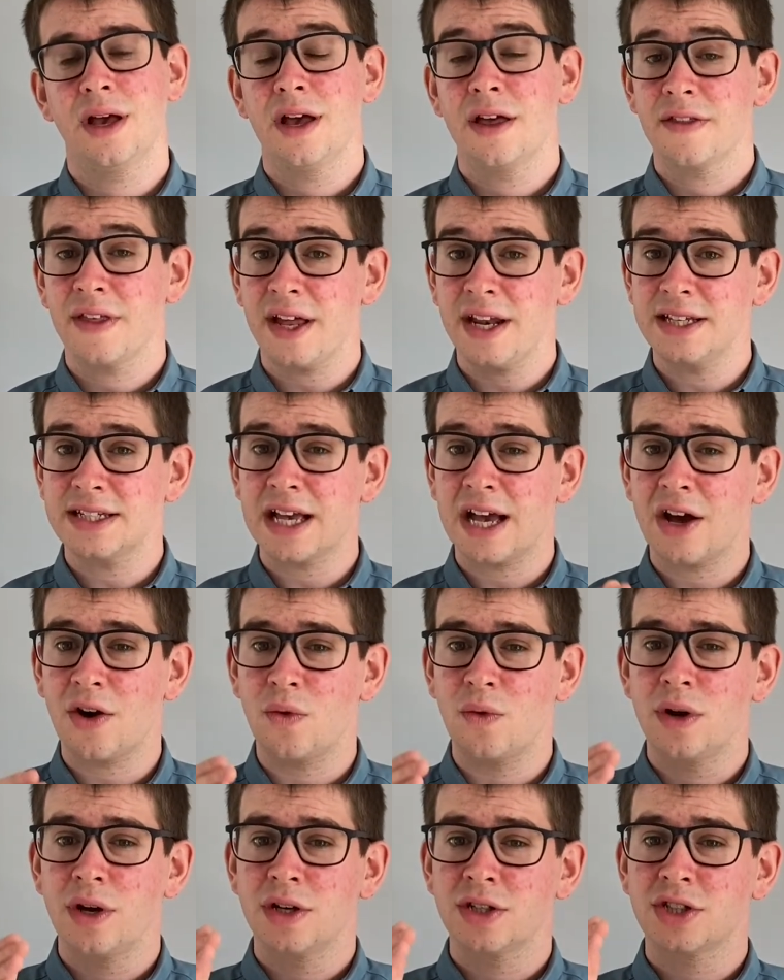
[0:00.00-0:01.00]
That is
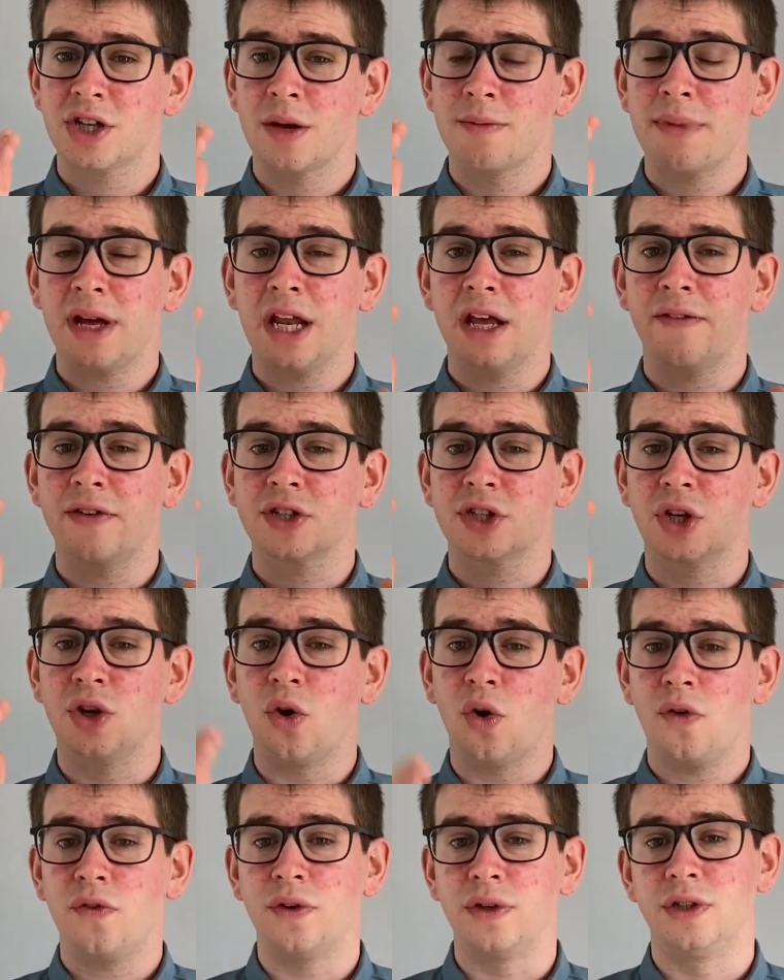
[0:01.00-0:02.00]
how so many of us can
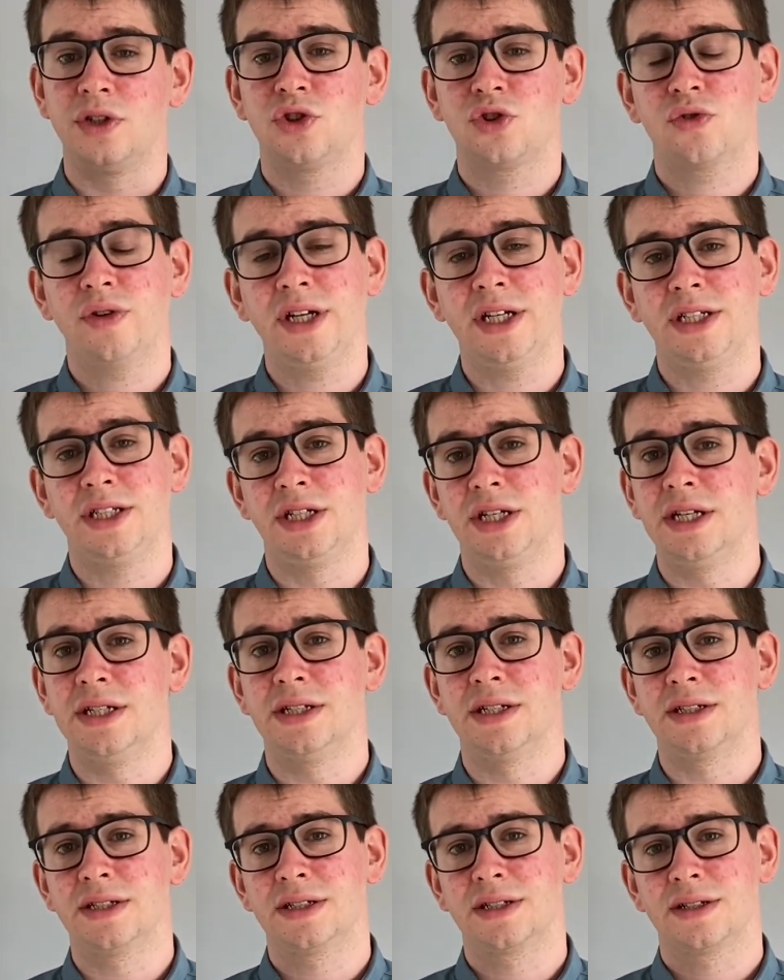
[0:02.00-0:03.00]
often treat
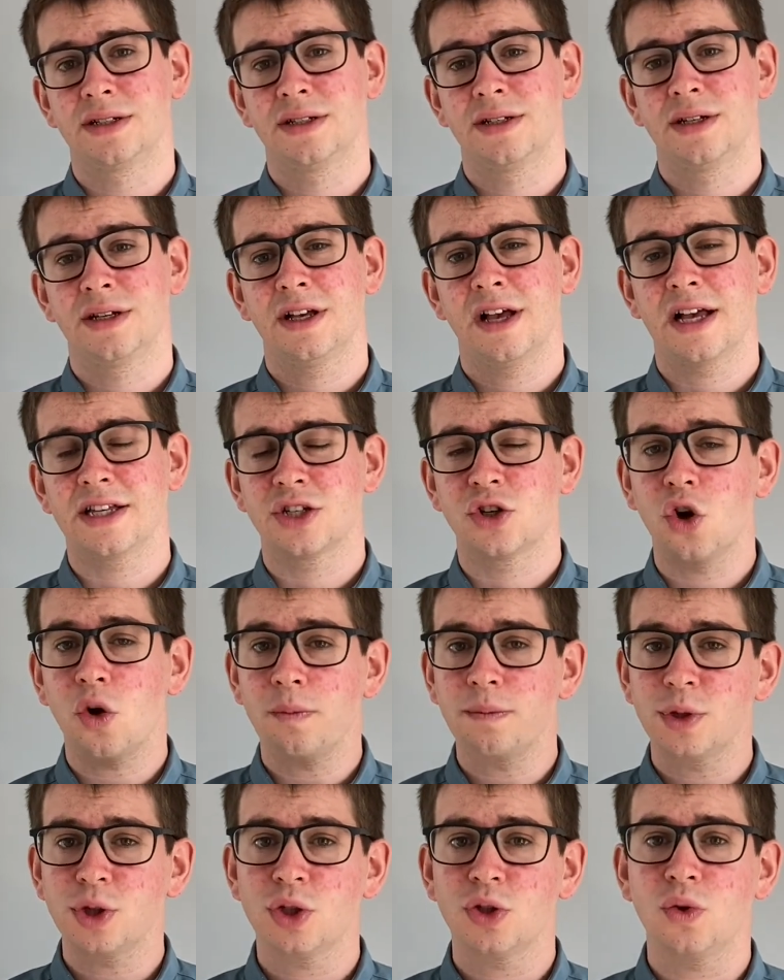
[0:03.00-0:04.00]
Jesus, as an
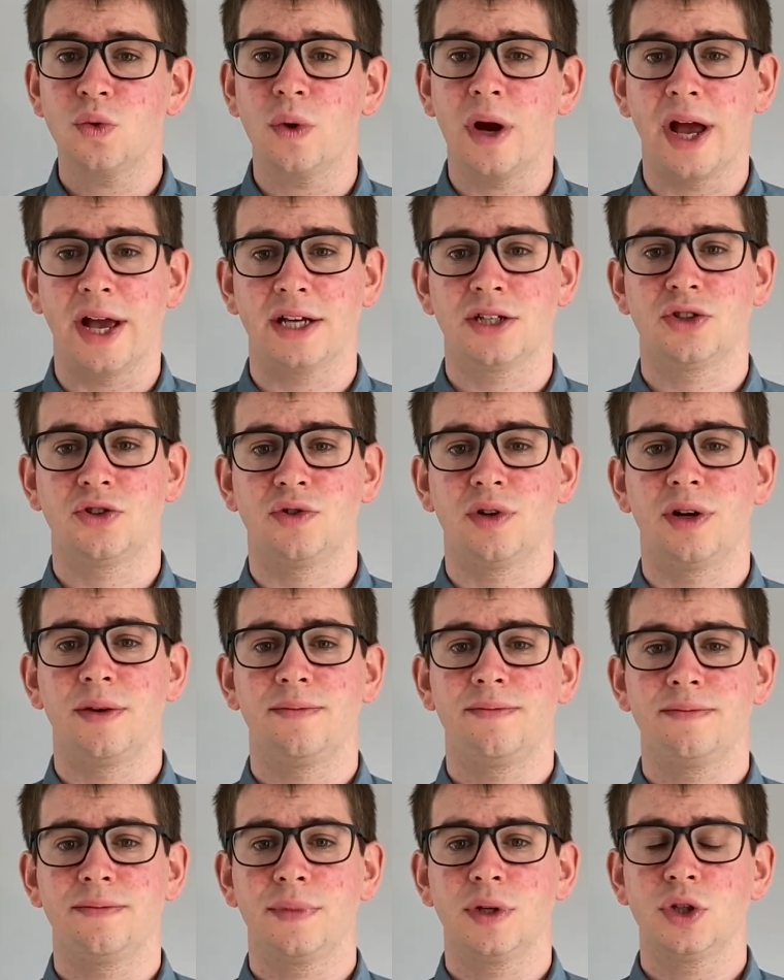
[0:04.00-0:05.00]
optional extra.
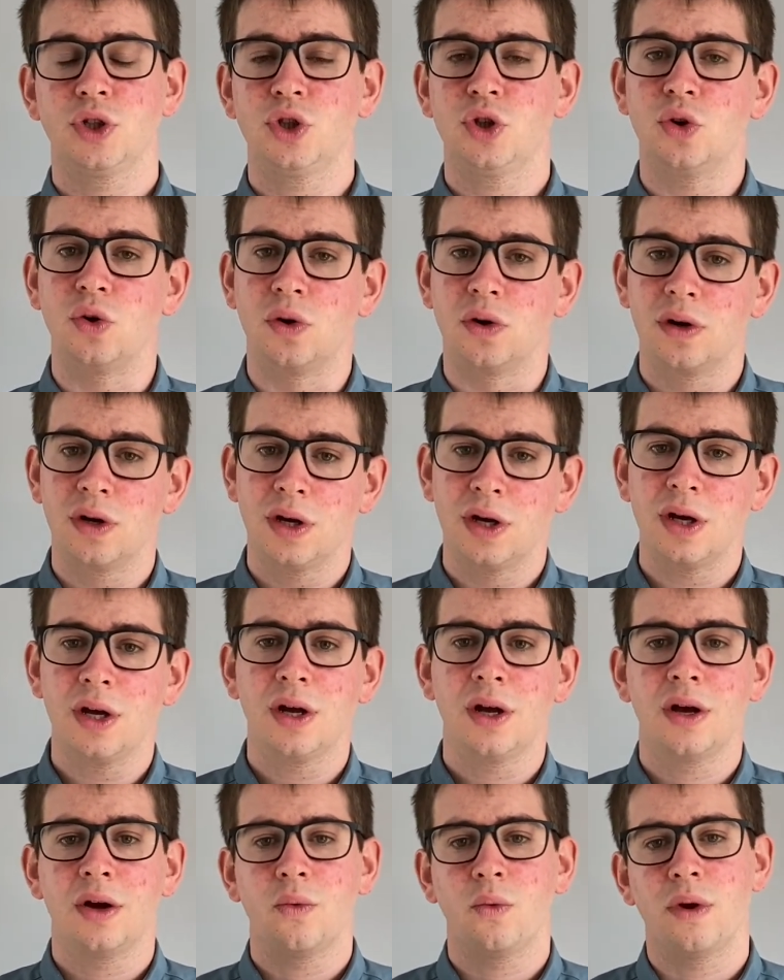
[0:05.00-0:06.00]
Sure,
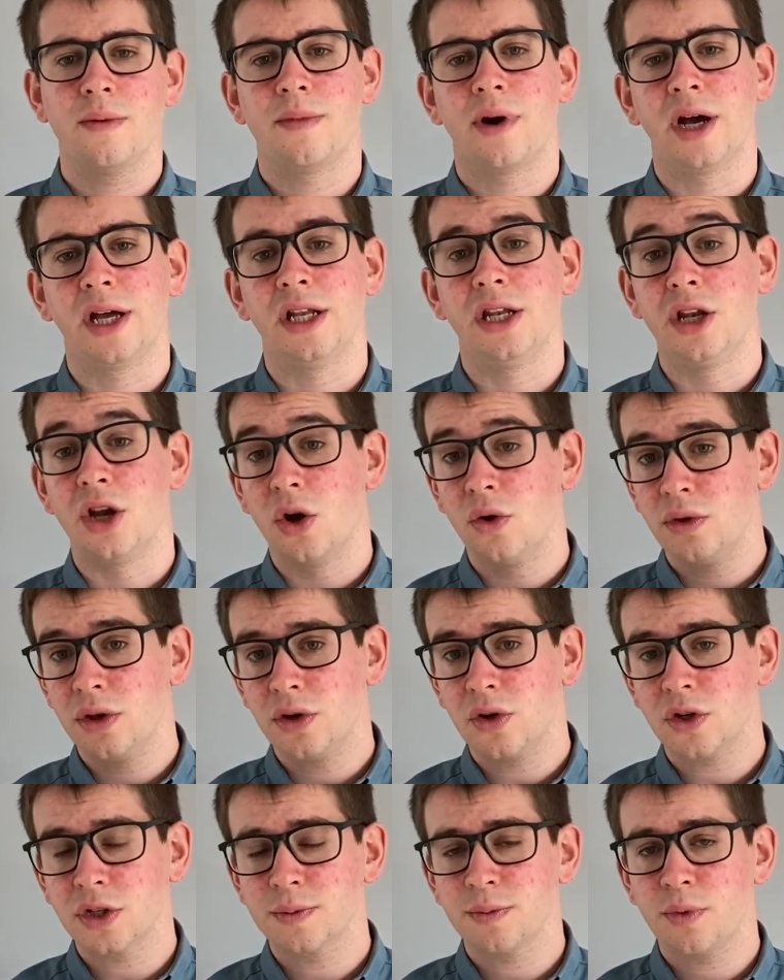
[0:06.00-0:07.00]
we might know the
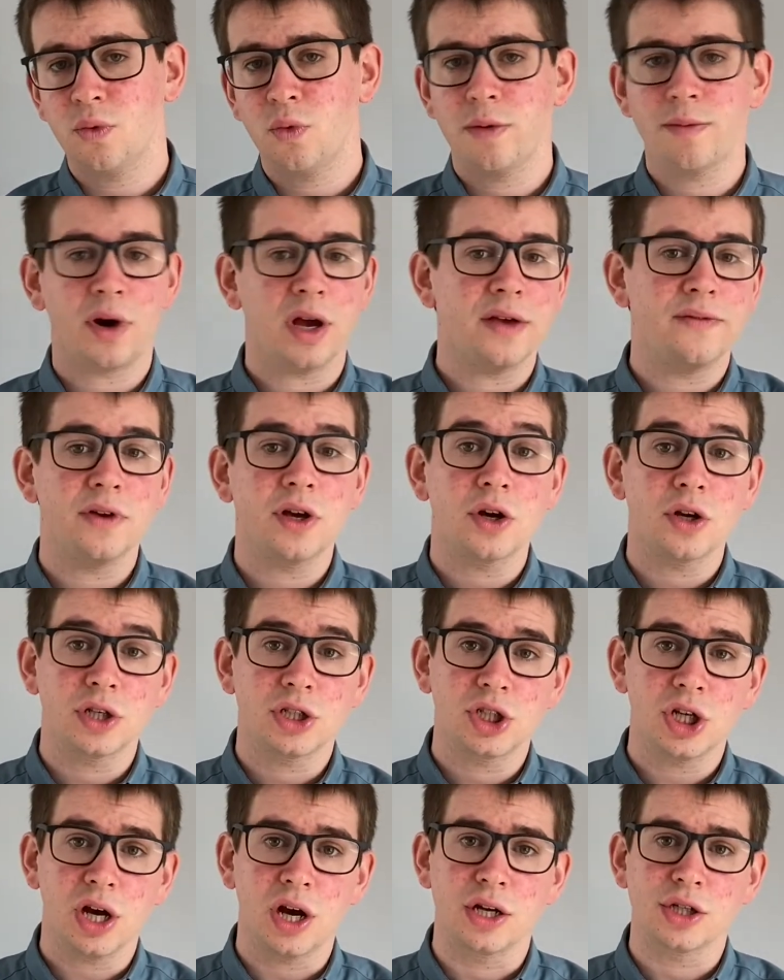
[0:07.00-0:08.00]
gospel, we might even go to
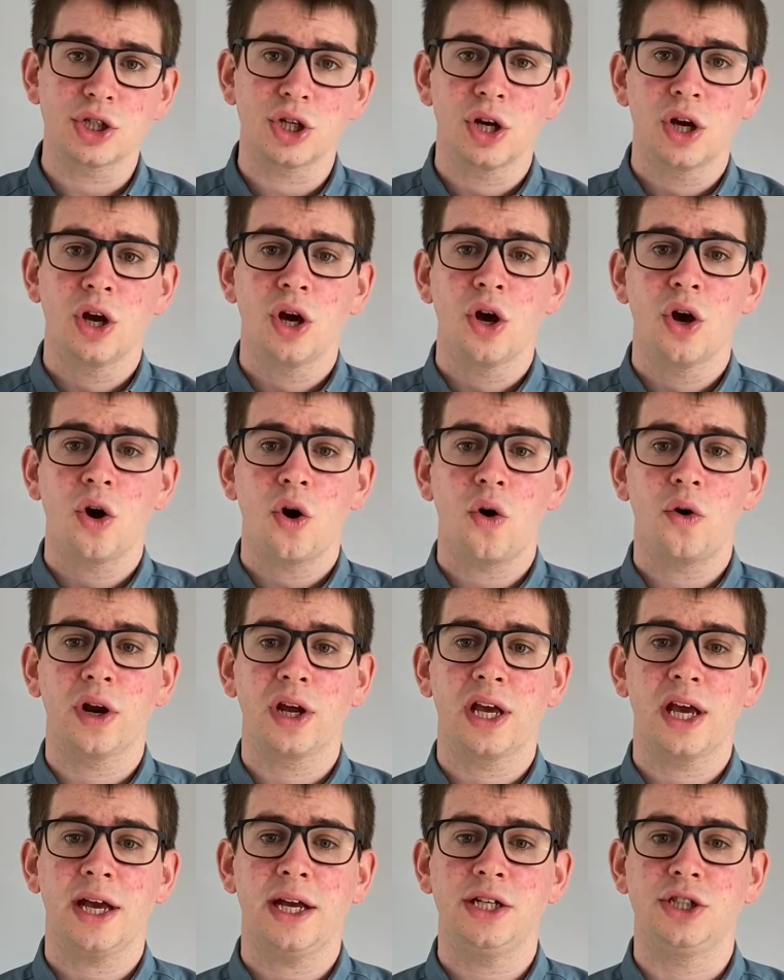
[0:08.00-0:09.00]
church on
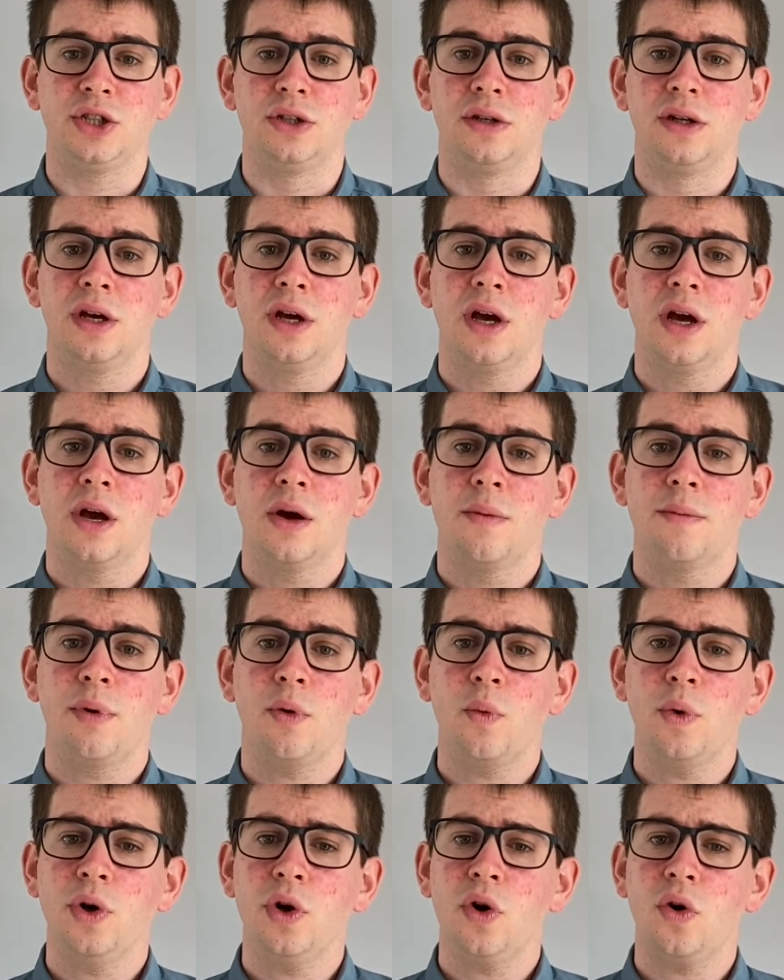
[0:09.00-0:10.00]
occasion, but
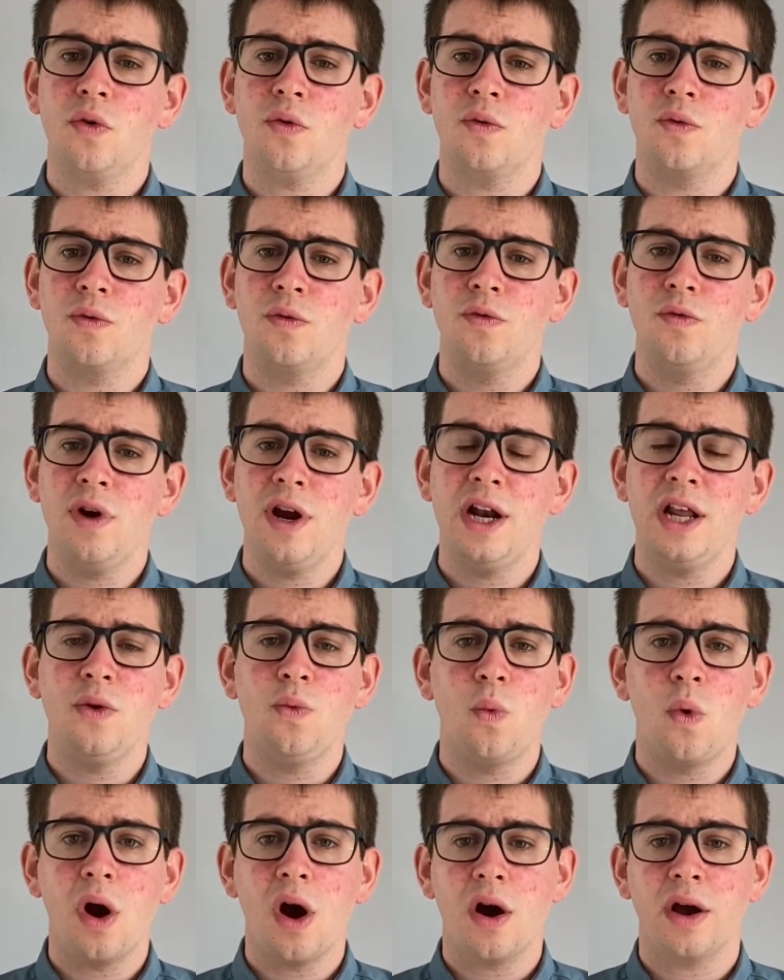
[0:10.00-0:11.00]
we're not really
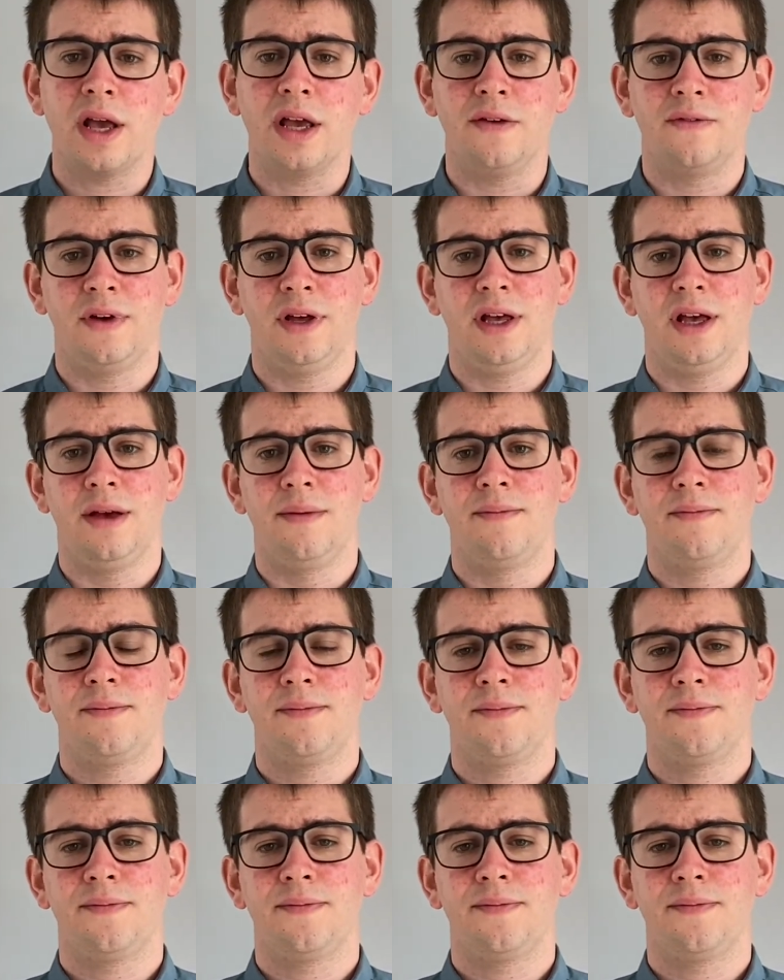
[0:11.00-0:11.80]
working for him.